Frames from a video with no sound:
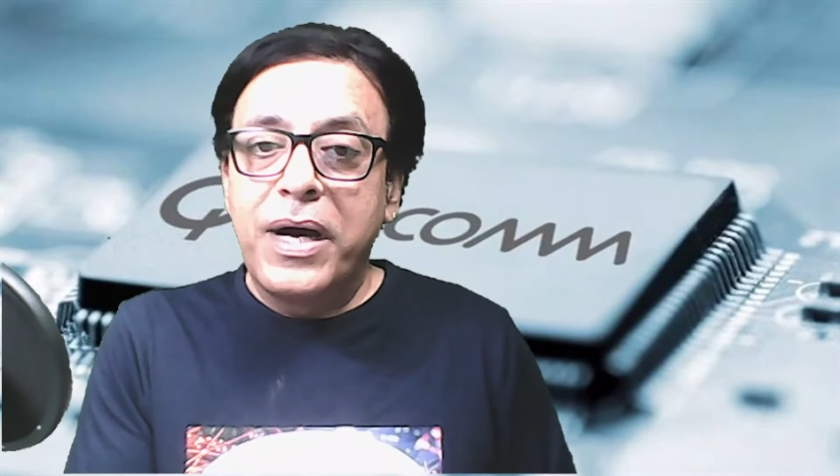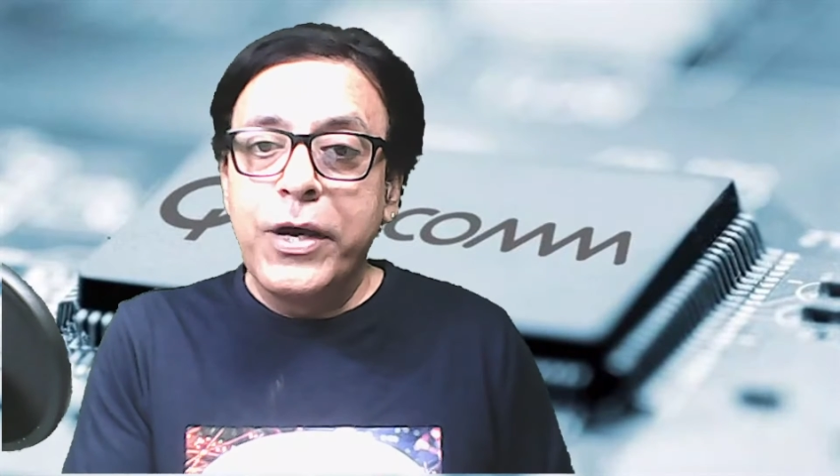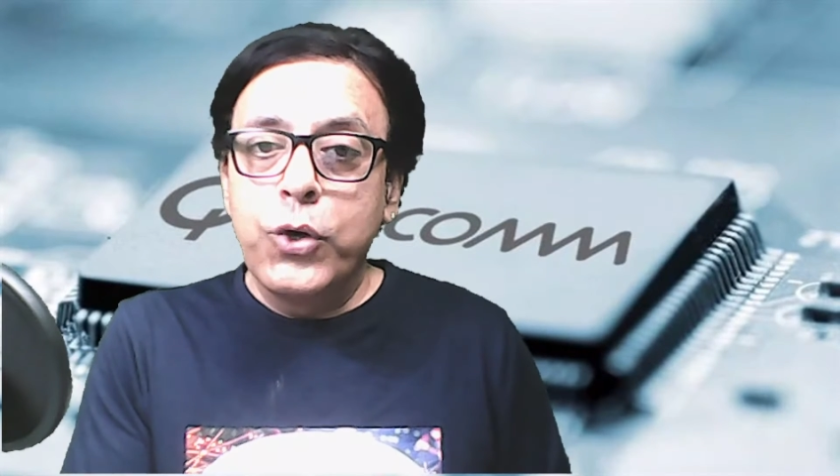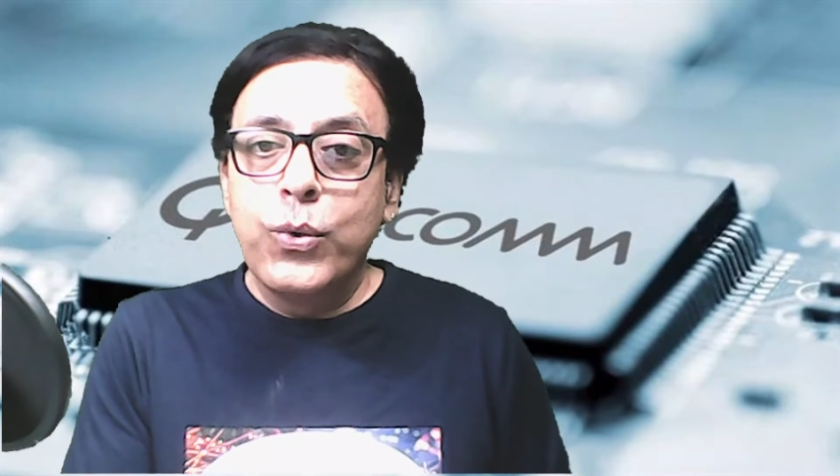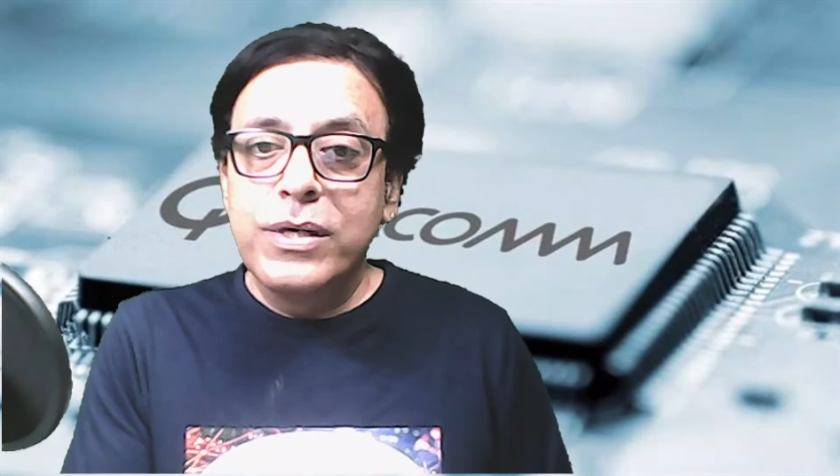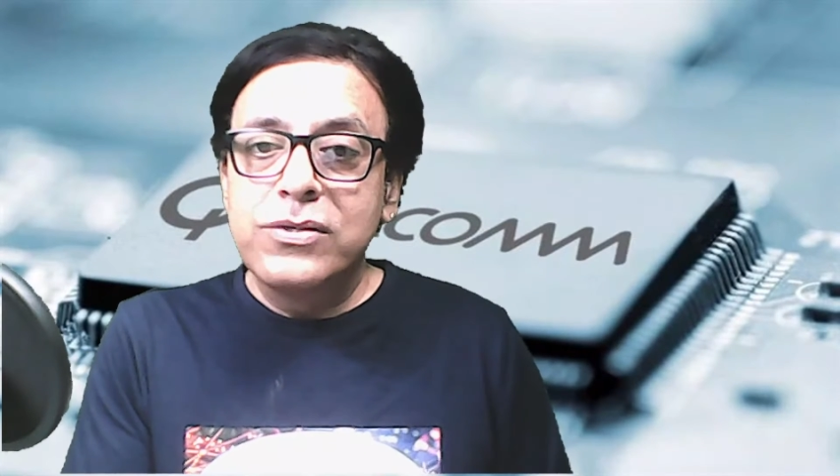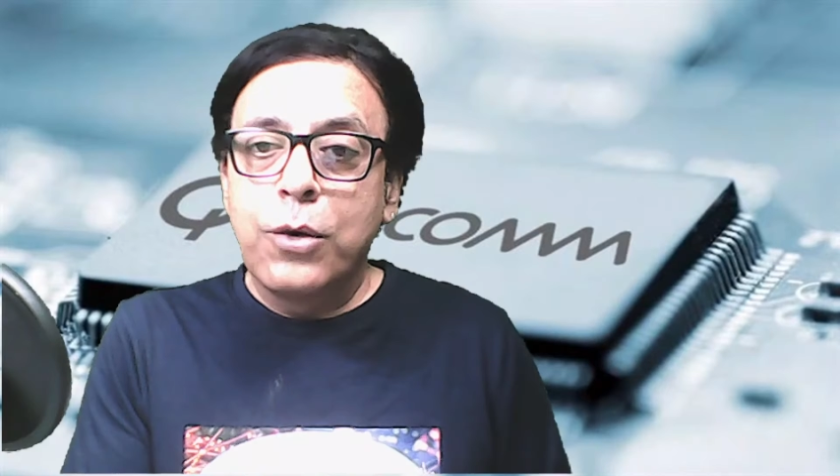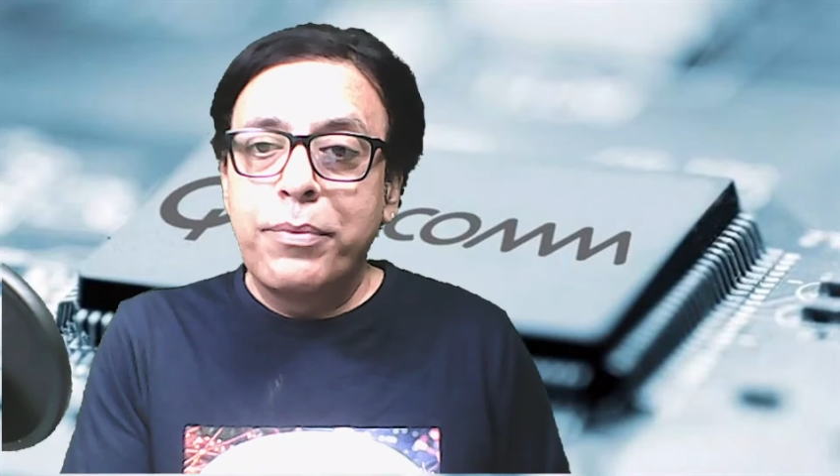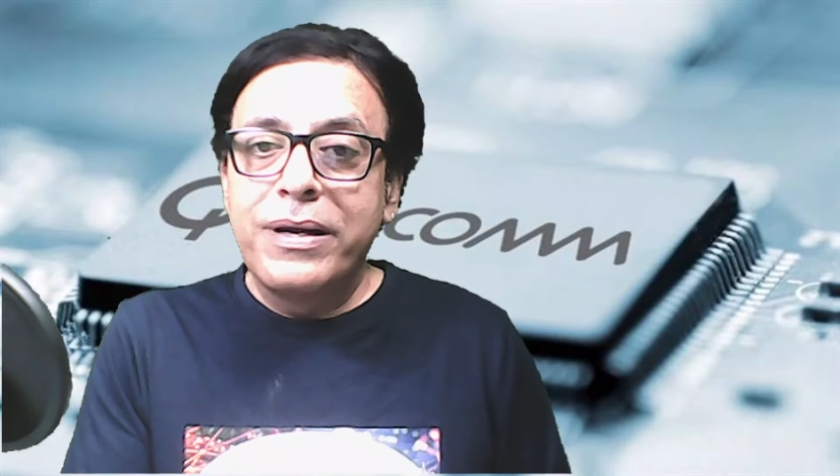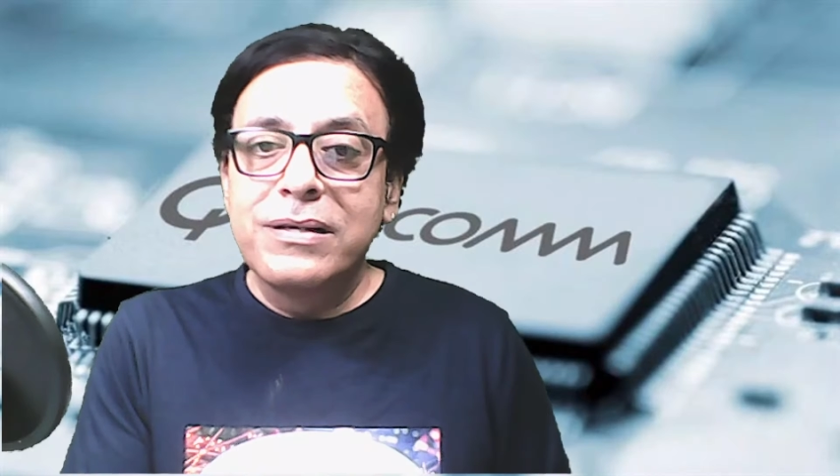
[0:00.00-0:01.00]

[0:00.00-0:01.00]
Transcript: iOS operating